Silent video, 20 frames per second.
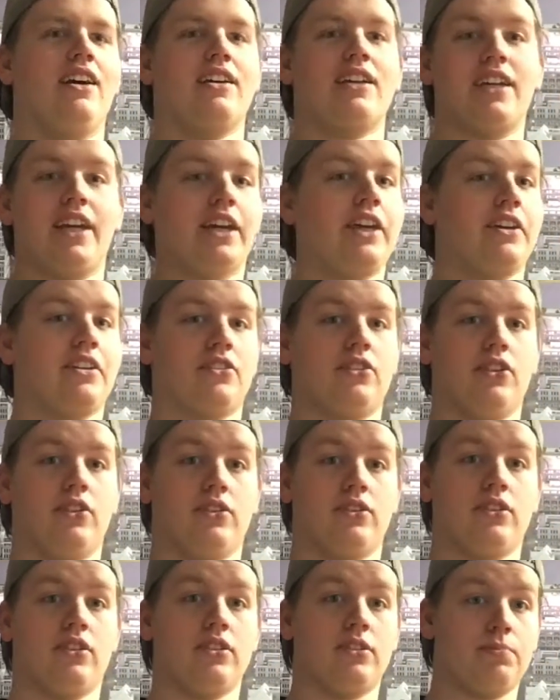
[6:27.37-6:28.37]

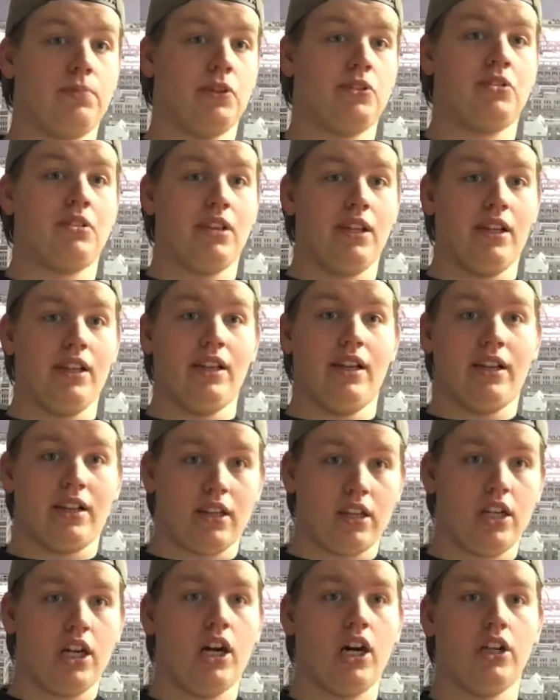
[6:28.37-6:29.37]
characters, especially
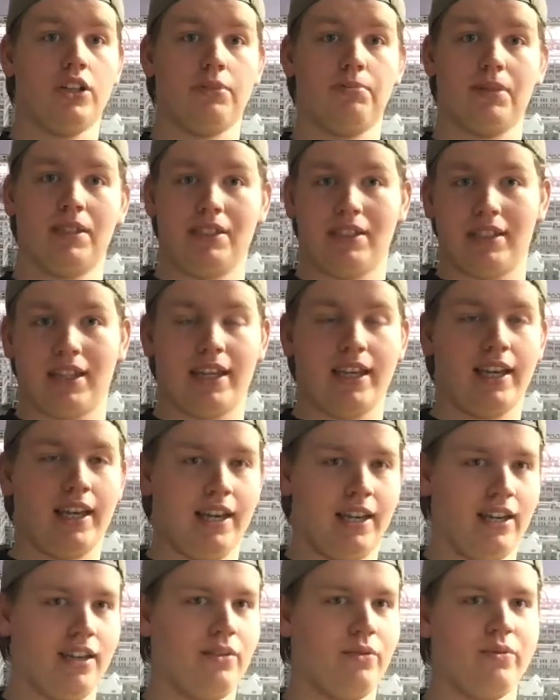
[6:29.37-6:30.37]
like Condiment
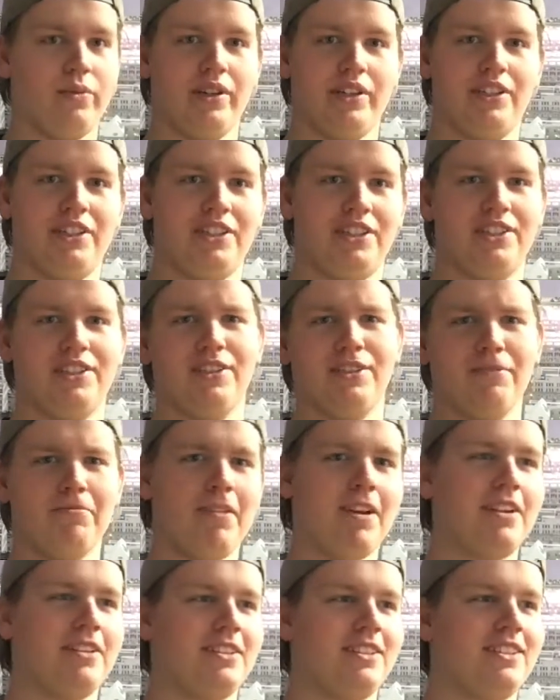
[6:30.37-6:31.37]
King, which
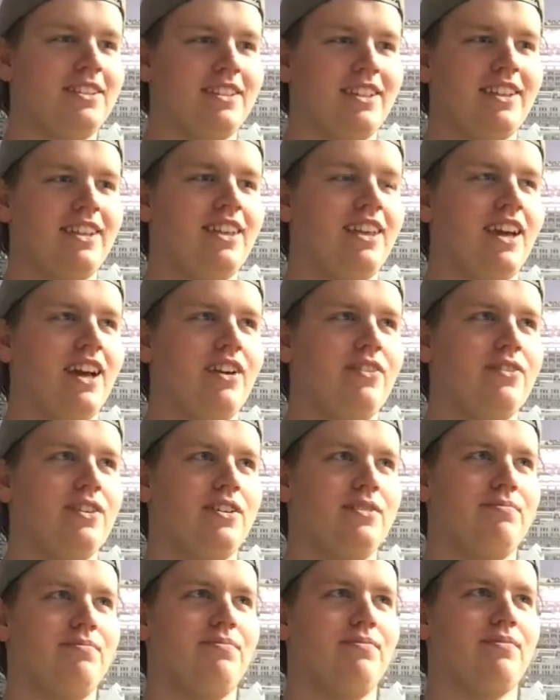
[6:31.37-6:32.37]
is kind of
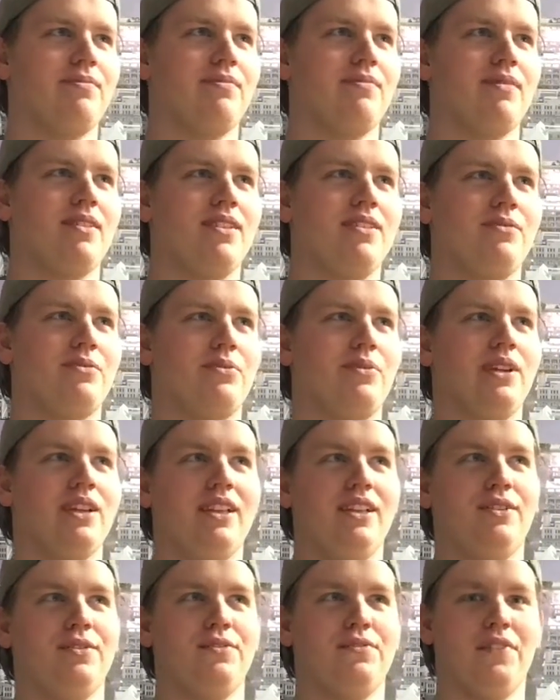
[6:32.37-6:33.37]
a
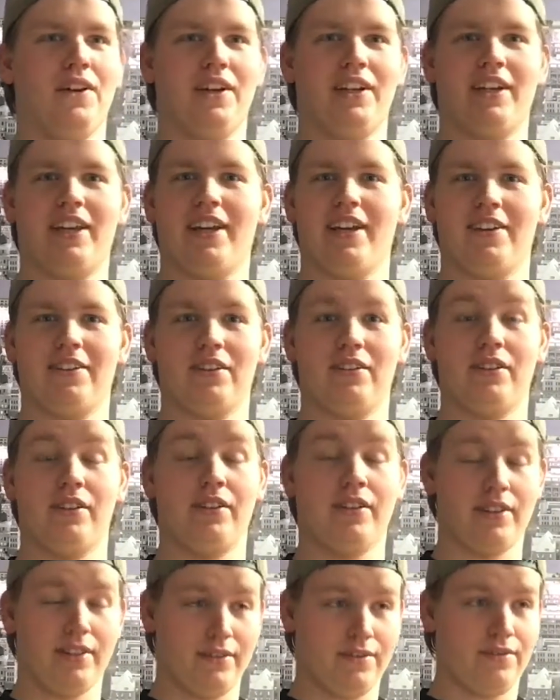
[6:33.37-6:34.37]
really fun
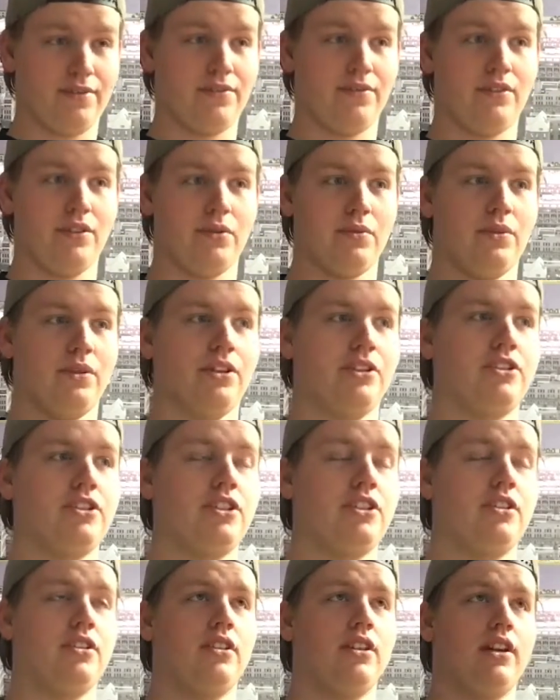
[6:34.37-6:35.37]
character if you
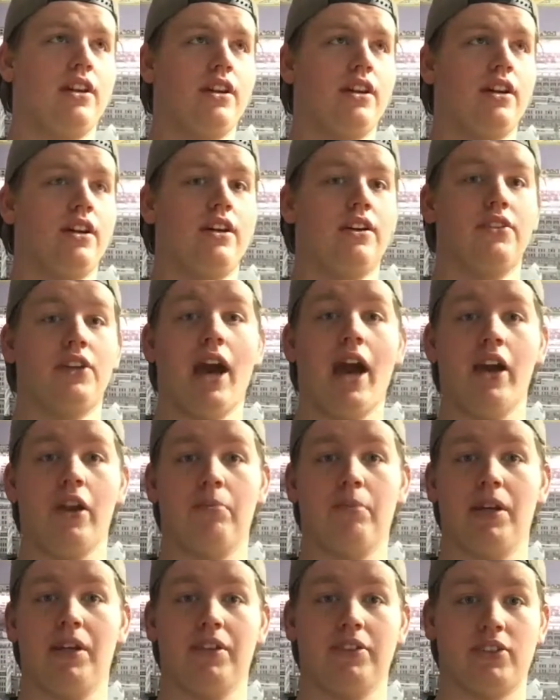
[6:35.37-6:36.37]
watched the
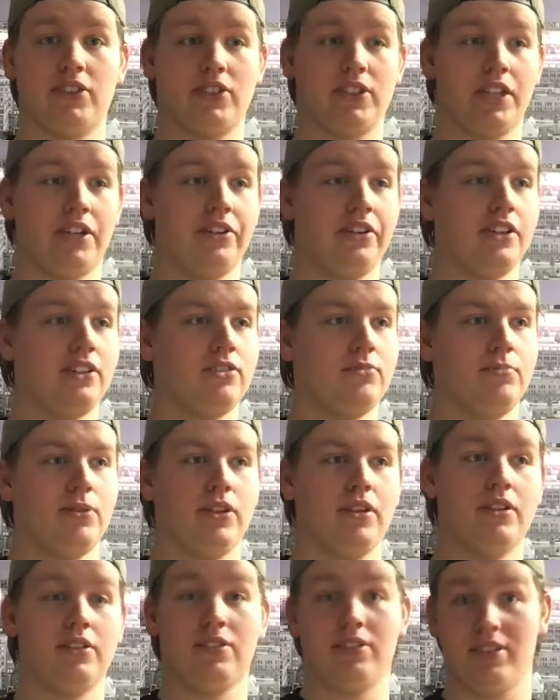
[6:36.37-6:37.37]
animated series,
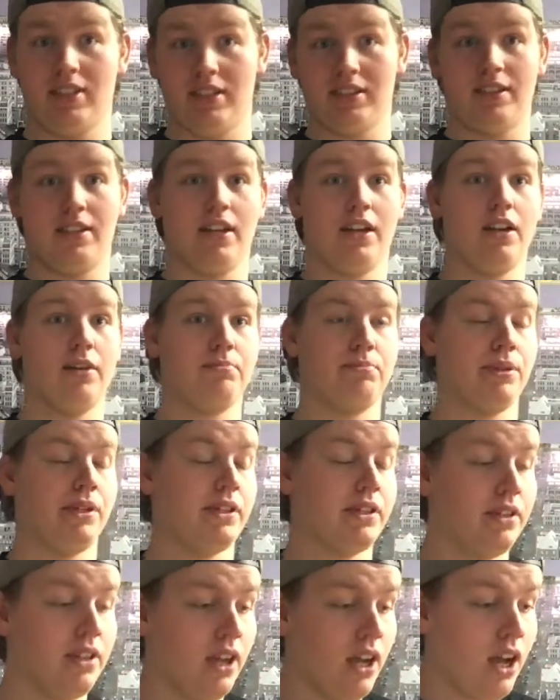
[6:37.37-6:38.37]
because he did
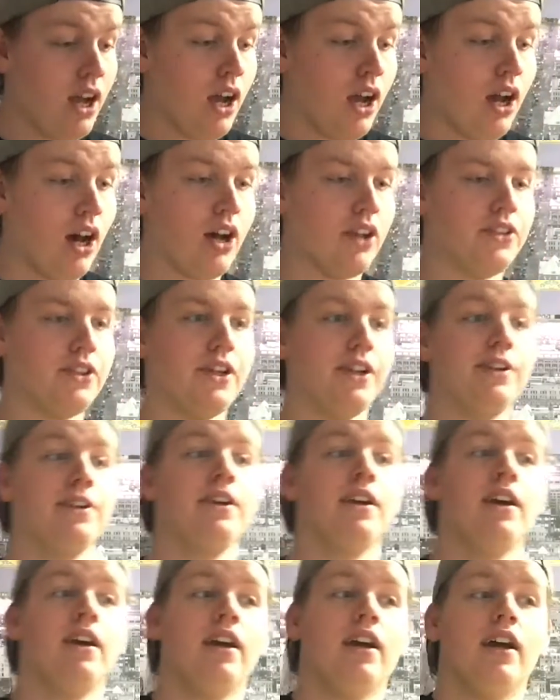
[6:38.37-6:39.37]
appear on there.
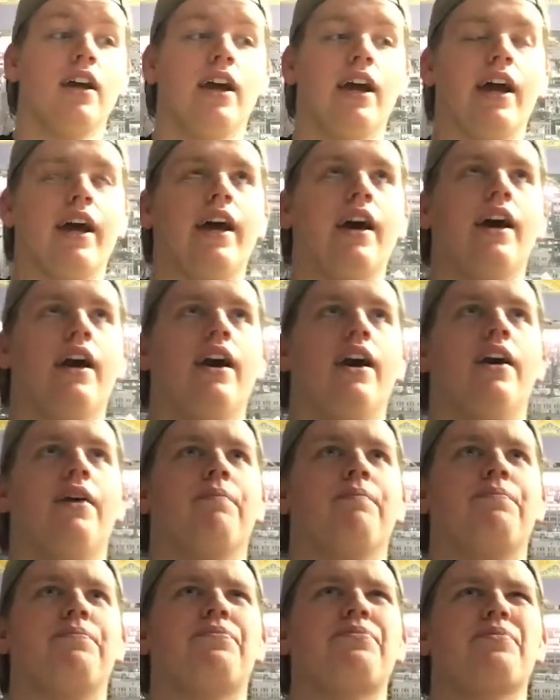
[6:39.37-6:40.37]

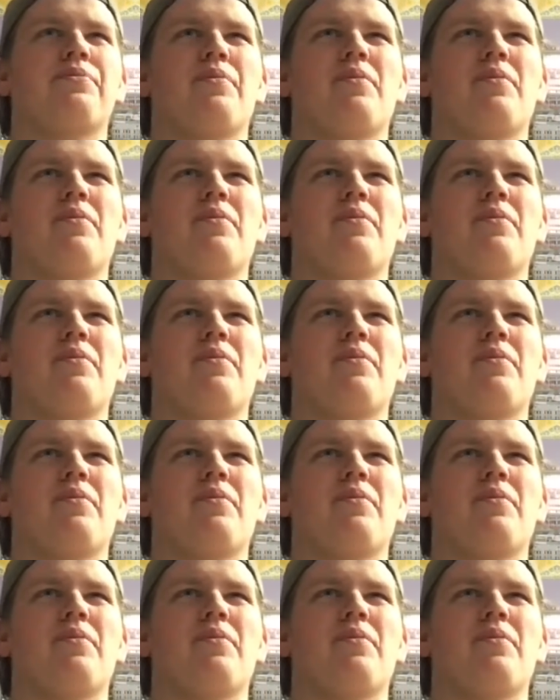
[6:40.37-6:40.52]
Um,